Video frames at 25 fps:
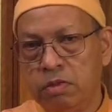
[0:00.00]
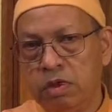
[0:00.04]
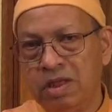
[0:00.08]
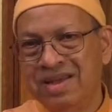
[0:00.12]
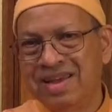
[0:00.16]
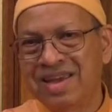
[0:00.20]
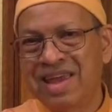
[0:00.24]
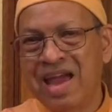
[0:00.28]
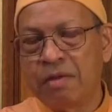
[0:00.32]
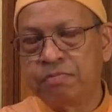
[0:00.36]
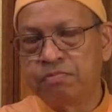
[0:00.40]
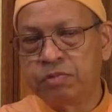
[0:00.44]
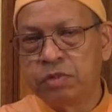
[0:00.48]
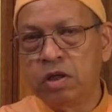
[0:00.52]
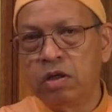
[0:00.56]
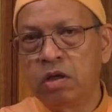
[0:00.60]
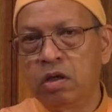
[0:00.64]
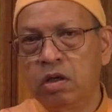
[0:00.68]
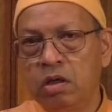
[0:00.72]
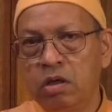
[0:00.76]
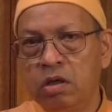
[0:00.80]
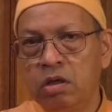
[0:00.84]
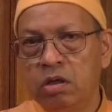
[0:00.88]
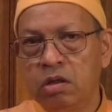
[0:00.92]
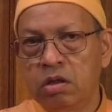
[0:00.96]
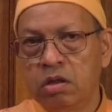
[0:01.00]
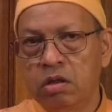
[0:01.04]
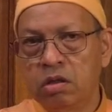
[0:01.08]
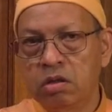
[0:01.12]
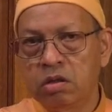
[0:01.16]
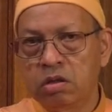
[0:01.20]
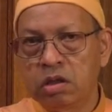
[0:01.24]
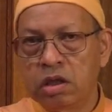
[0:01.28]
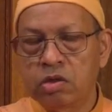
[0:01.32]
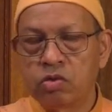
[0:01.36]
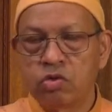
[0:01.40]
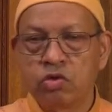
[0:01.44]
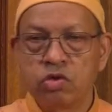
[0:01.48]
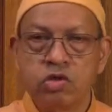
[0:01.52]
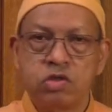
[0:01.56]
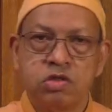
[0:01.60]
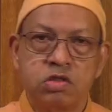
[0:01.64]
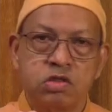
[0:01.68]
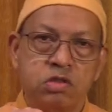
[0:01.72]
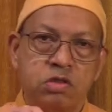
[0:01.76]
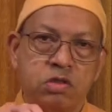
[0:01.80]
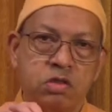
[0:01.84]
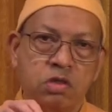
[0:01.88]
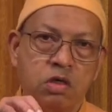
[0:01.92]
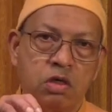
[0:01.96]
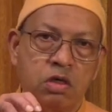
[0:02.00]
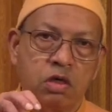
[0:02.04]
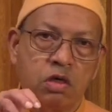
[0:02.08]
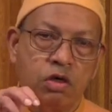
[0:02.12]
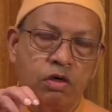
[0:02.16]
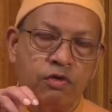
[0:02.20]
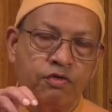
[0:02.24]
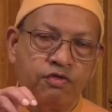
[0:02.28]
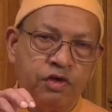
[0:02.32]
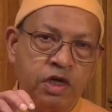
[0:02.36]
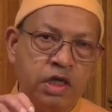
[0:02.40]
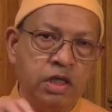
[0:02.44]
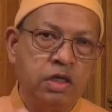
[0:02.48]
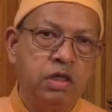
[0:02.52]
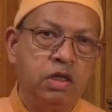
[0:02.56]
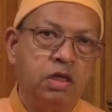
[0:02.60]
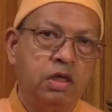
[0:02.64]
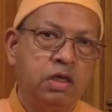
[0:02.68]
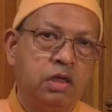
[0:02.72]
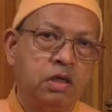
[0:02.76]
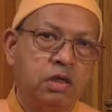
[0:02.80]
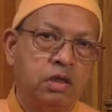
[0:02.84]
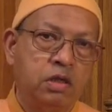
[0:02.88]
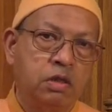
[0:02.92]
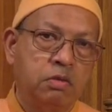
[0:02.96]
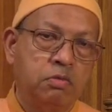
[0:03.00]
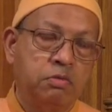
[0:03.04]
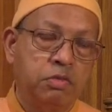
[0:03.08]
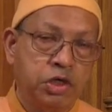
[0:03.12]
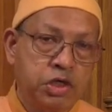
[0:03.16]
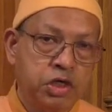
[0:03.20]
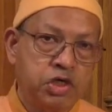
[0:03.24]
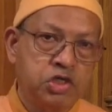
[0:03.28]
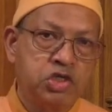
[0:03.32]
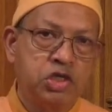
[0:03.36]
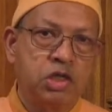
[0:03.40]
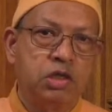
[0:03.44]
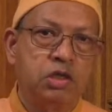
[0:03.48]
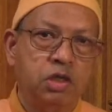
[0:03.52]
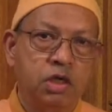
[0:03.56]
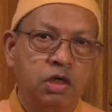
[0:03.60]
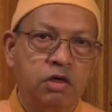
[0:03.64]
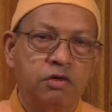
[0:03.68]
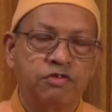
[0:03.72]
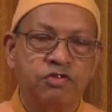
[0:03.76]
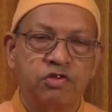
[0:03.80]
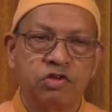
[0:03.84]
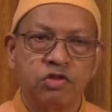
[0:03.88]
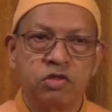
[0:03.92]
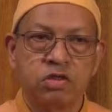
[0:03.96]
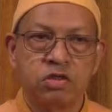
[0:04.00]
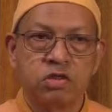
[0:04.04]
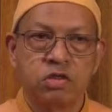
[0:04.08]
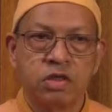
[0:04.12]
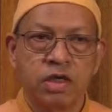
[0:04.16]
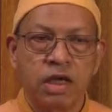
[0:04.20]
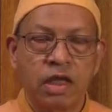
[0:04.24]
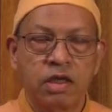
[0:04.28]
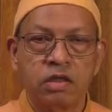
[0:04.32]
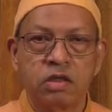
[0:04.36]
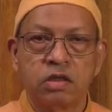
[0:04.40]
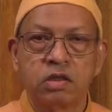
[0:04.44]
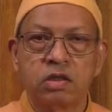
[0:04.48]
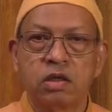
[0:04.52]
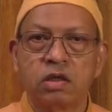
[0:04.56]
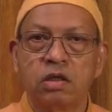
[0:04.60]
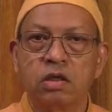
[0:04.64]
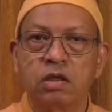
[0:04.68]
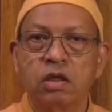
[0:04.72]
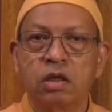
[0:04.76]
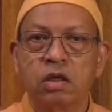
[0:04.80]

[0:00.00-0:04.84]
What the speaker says: capital that was of India, British India, Calcutta,